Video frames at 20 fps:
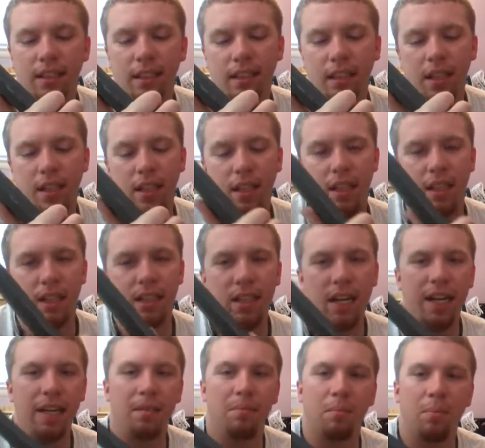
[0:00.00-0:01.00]
and
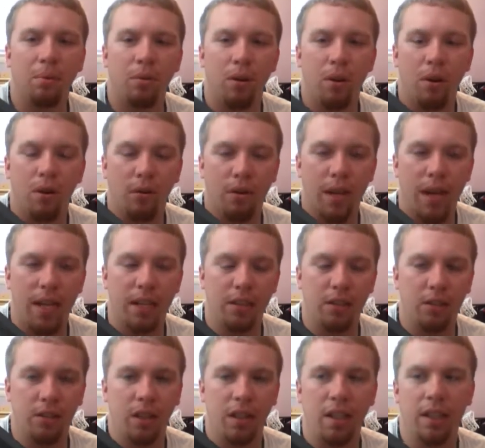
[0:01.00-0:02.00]
Titan Pro, that
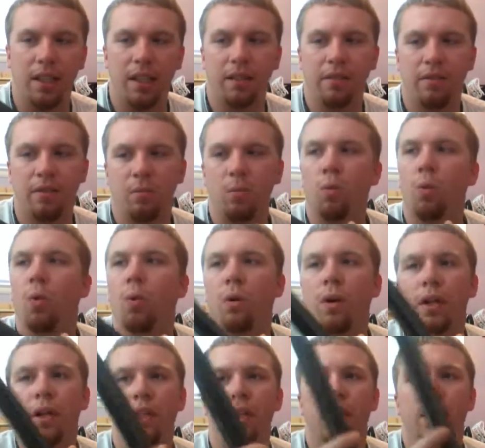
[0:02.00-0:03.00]
sort of thing from
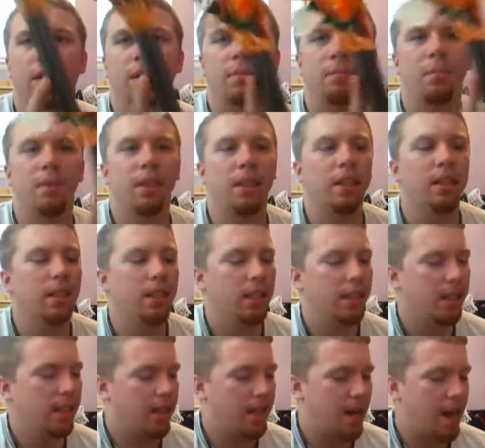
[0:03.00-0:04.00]
Warrior. But
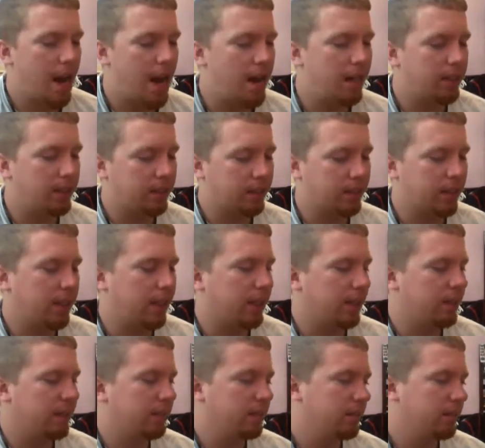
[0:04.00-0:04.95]
I just like